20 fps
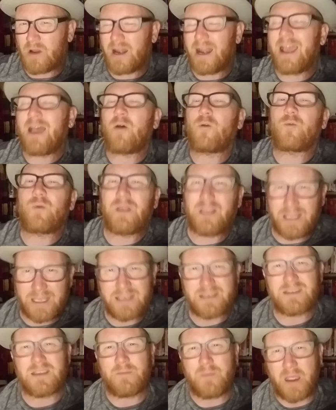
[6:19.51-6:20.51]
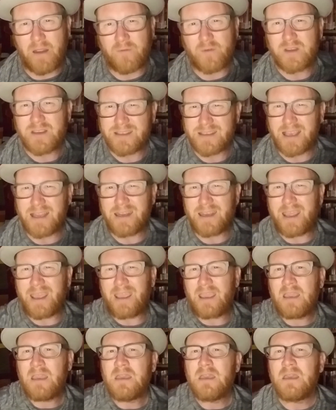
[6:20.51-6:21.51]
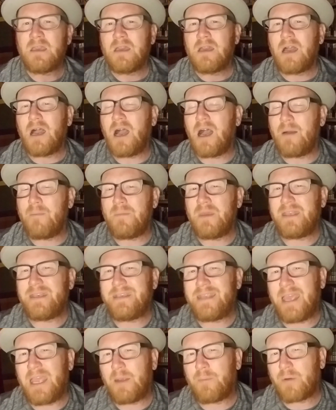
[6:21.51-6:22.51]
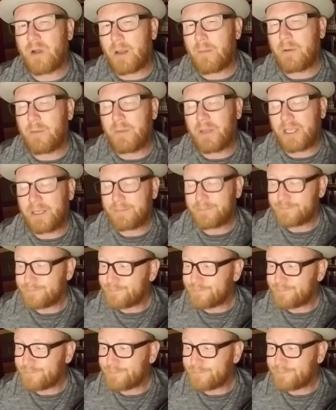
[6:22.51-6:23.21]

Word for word: And I'll release them every Sunday, uh, midday probably.